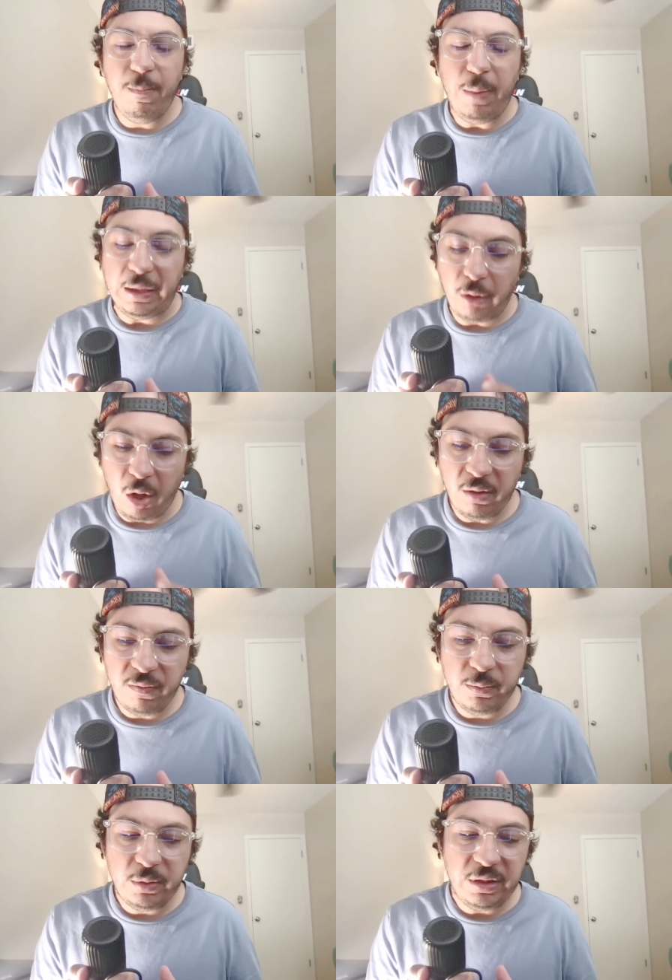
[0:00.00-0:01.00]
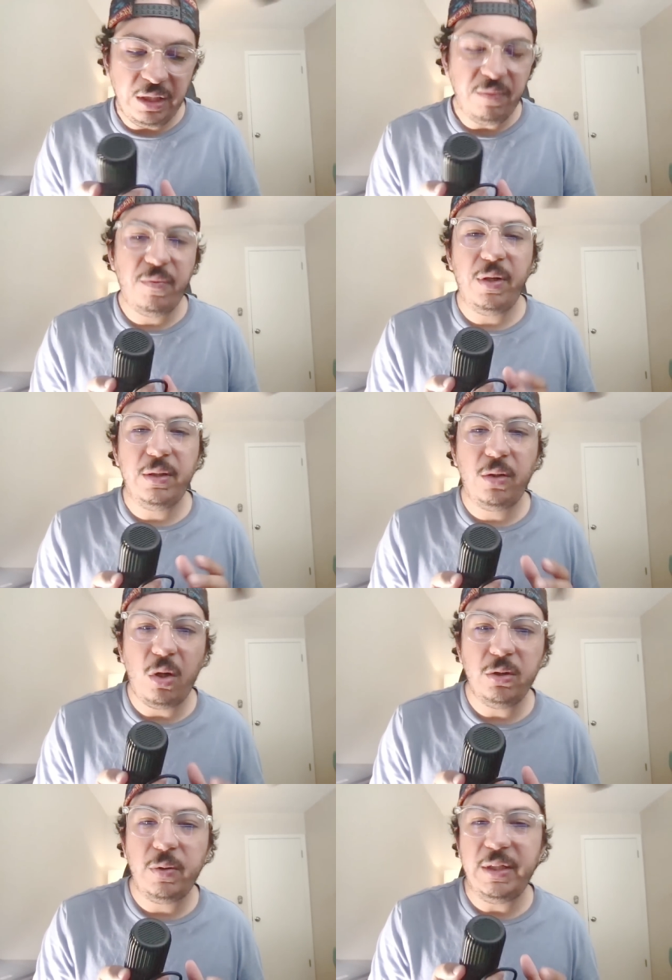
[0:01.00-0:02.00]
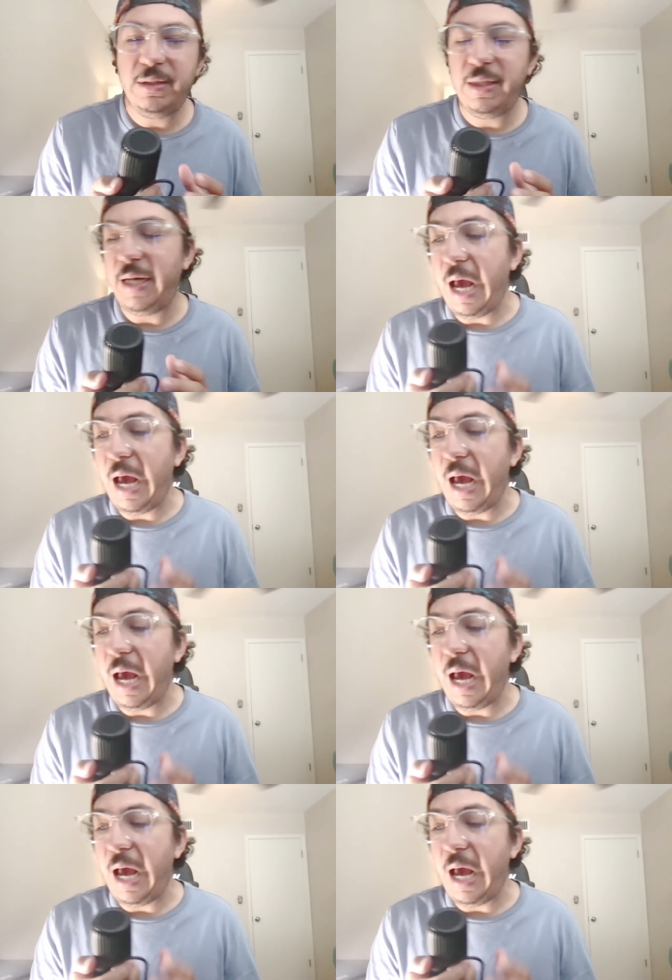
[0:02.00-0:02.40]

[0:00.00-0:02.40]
a lot of different countries inside